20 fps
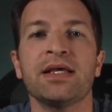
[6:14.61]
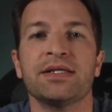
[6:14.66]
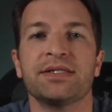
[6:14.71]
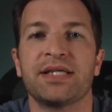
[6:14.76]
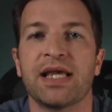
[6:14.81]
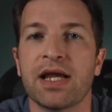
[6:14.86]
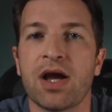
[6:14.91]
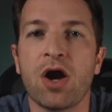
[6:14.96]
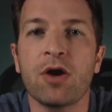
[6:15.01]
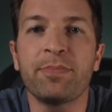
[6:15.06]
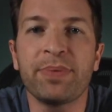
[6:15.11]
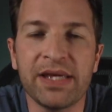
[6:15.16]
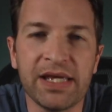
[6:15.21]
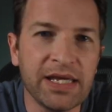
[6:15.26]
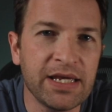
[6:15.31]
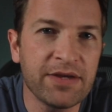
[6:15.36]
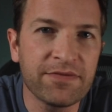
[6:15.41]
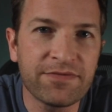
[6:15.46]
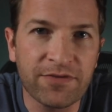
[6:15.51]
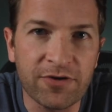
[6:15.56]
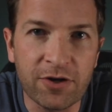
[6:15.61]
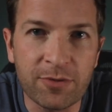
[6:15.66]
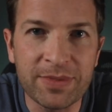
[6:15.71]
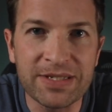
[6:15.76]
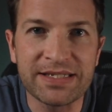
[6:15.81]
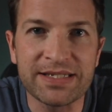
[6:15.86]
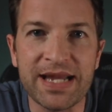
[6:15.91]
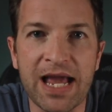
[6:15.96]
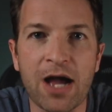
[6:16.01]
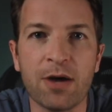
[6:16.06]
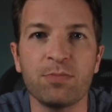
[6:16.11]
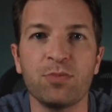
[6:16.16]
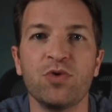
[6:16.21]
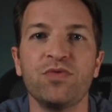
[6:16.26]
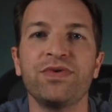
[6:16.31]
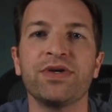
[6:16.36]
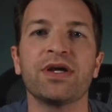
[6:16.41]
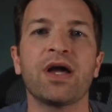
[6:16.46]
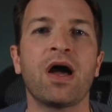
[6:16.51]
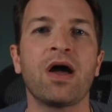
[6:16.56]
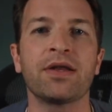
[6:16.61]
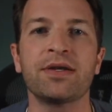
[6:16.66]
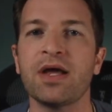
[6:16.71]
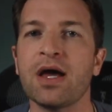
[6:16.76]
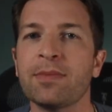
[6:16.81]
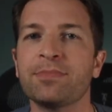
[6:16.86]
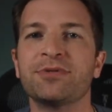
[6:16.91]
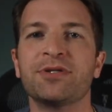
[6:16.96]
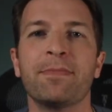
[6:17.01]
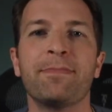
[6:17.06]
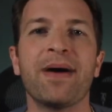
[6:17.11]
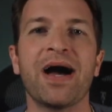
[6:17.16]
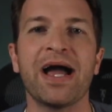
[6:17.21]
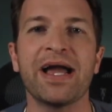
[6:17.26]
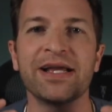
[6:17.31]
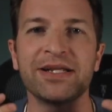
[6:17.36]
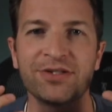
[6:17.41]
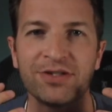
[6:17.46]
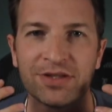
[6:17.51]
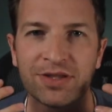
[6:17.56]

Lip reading: Say our PE firm is now moving on up to buy